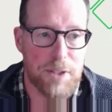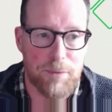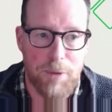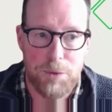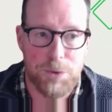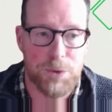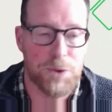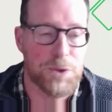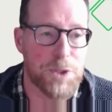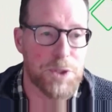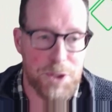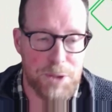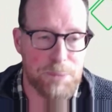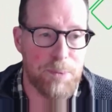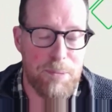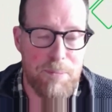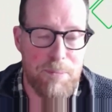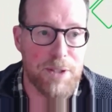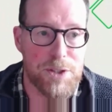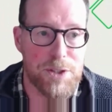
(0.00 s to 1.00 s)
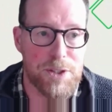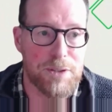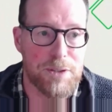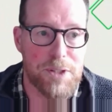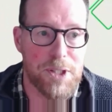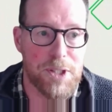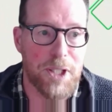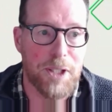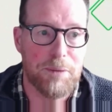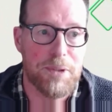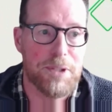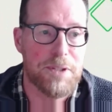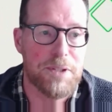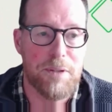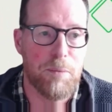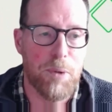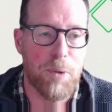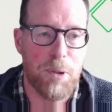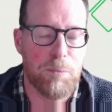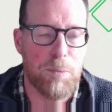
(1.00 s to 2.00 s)
Zero trust has been mentioned.
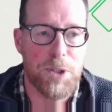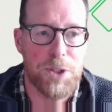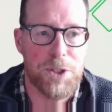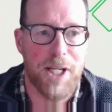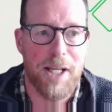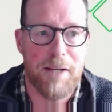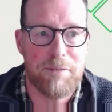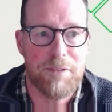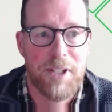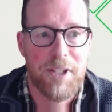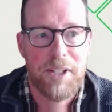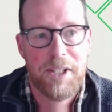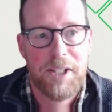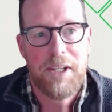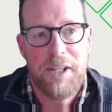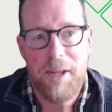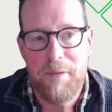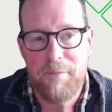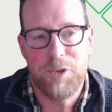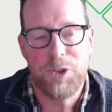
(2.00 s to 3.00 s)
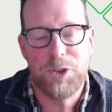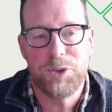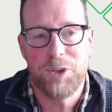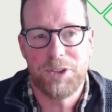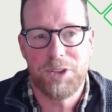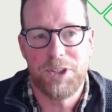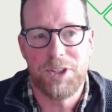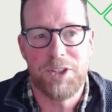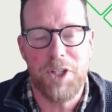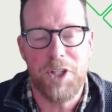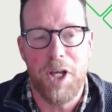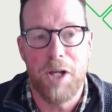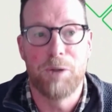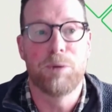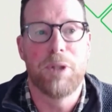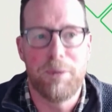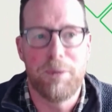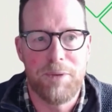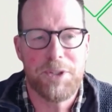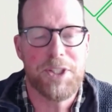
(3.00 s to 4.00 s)
We should have infrastructure that's
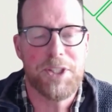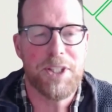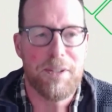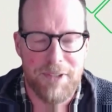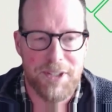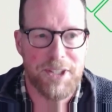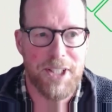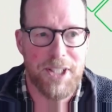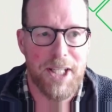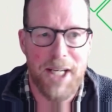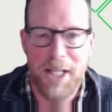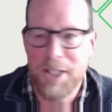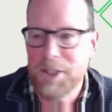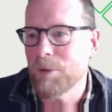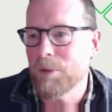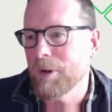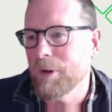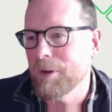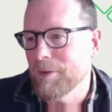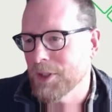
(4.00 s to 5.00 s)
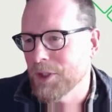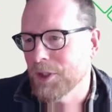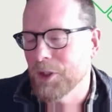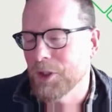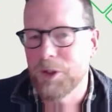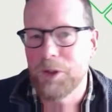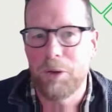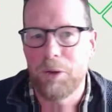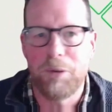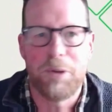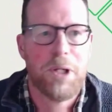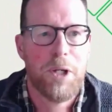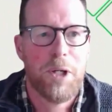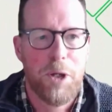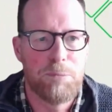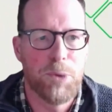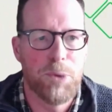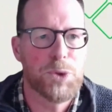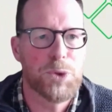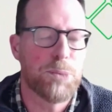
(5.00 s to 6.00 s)
only receiving DNS queries and not
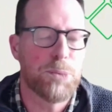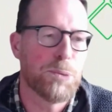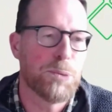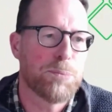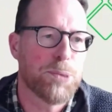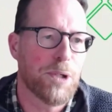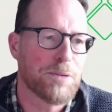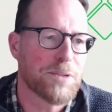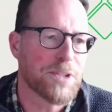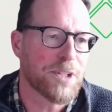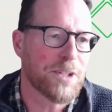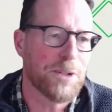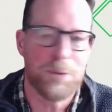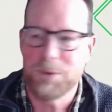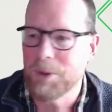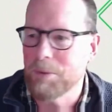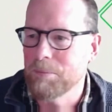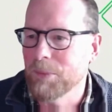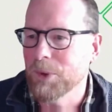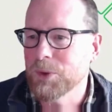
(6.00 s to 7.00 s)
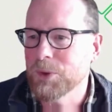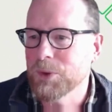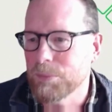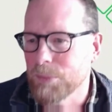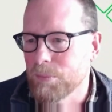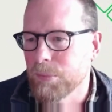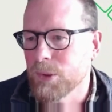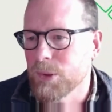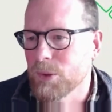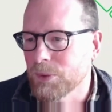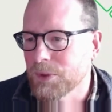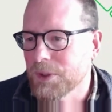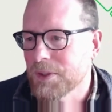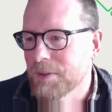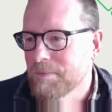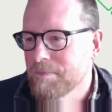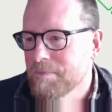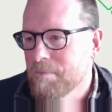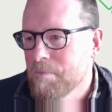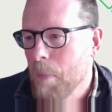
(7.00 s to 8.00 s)
multiple protocols on multiple
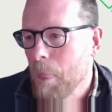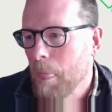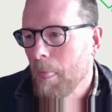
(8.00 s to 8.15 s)
ports.